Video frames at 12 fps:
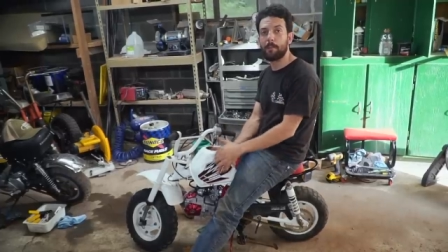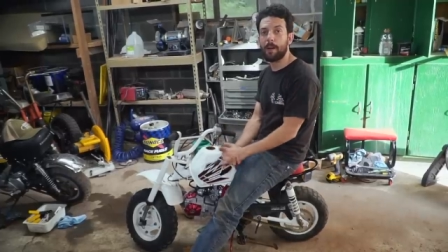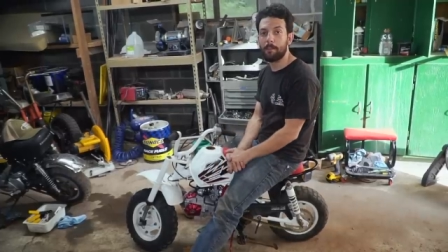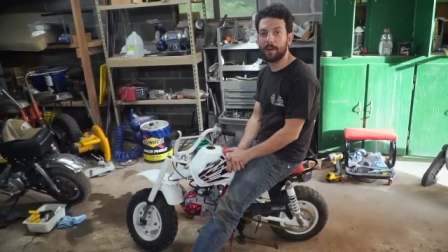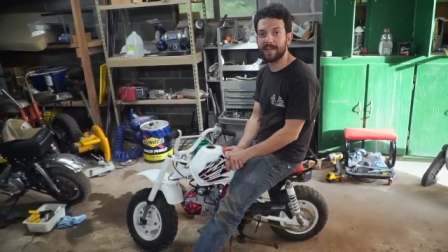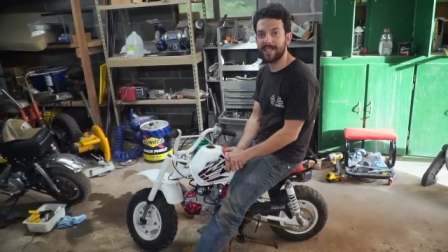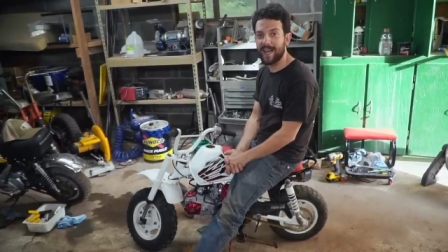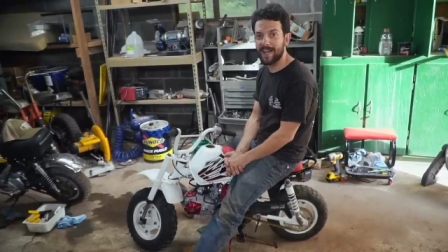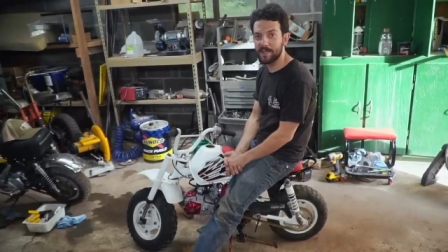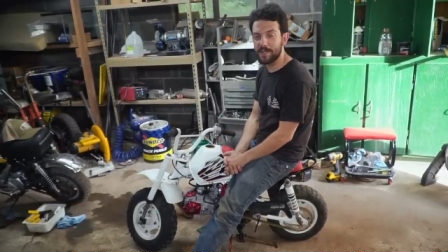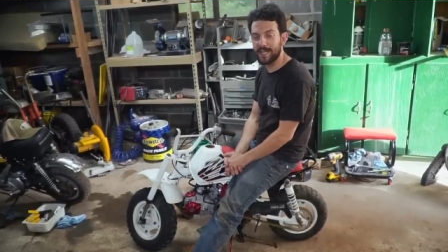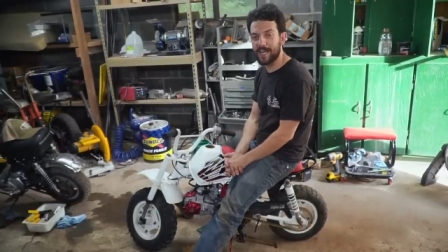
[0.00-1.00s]
my buddy
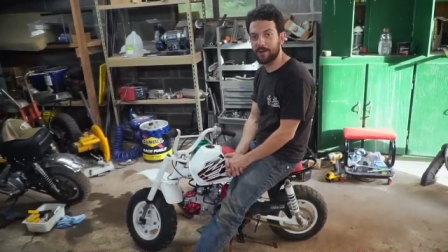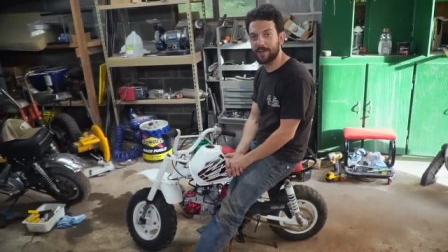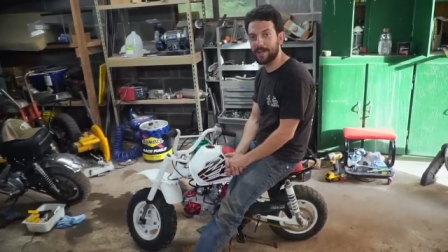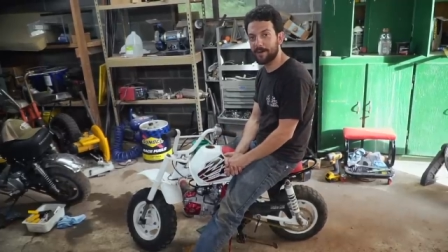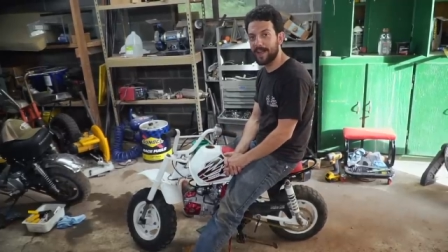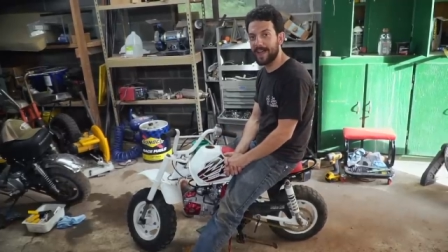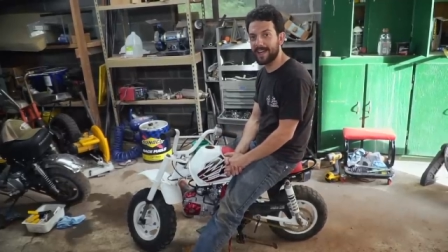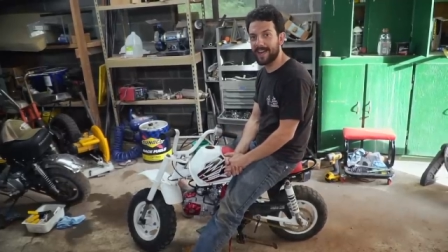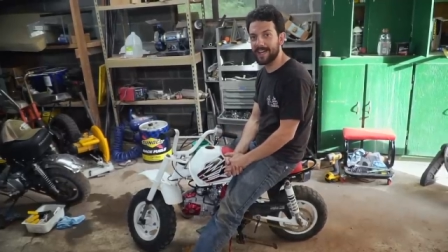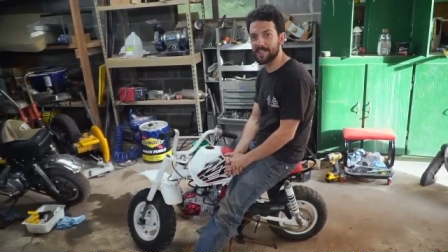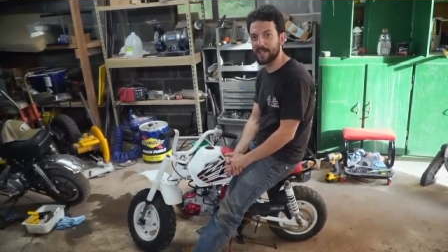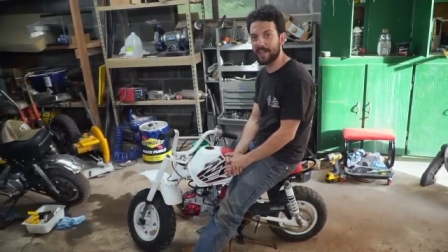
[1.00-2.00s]
Isaac out here at
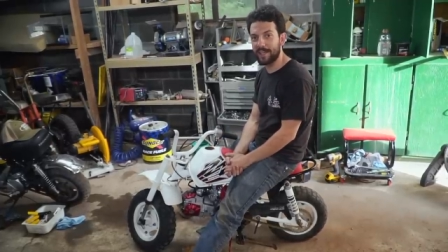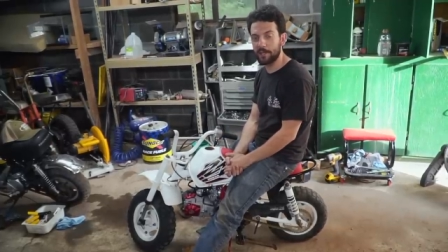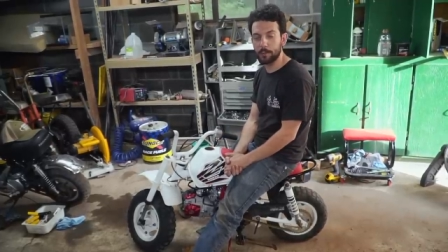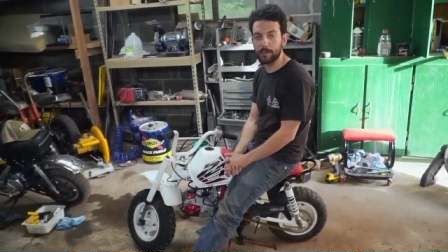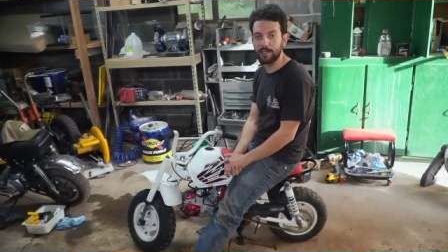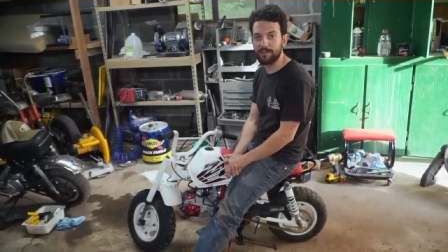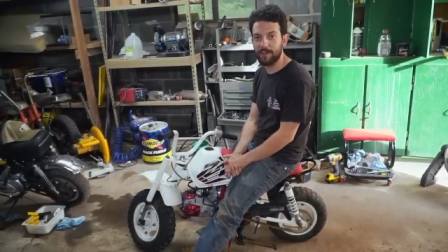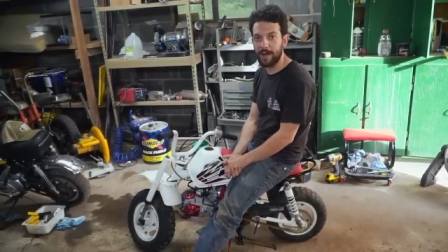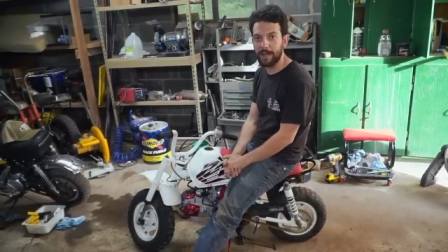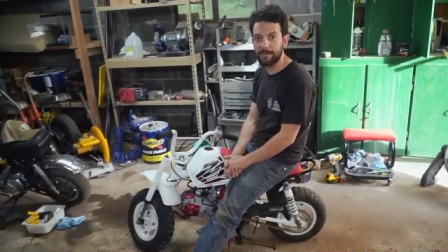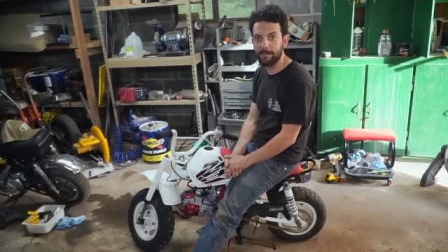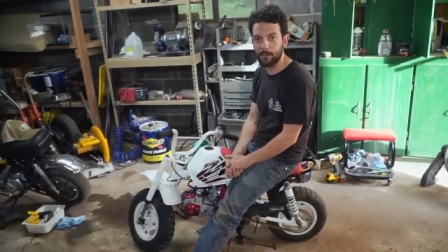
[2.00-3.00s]
Isaac It'll Be
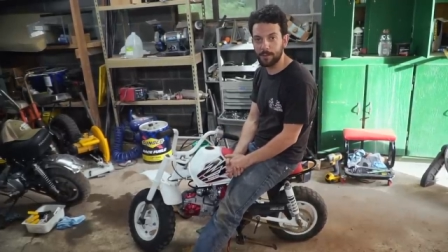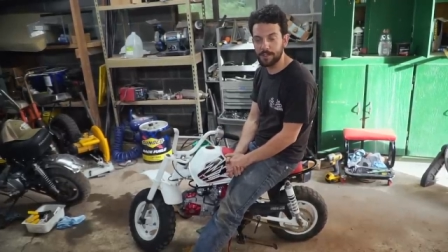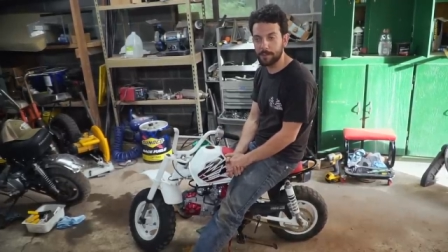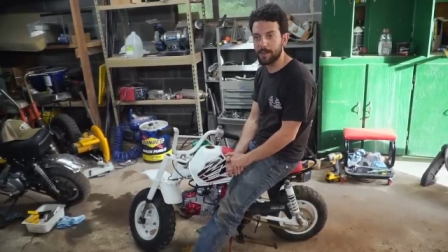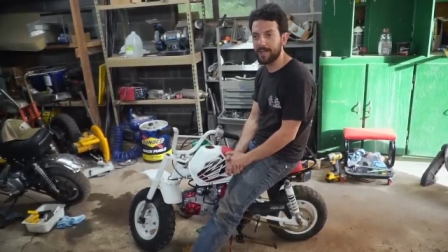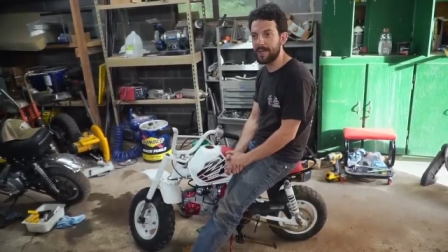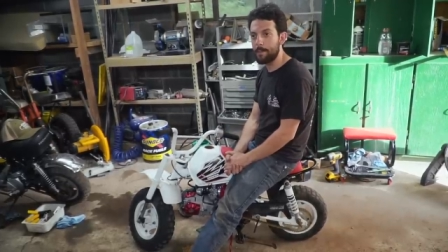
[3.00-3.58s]
Fine for some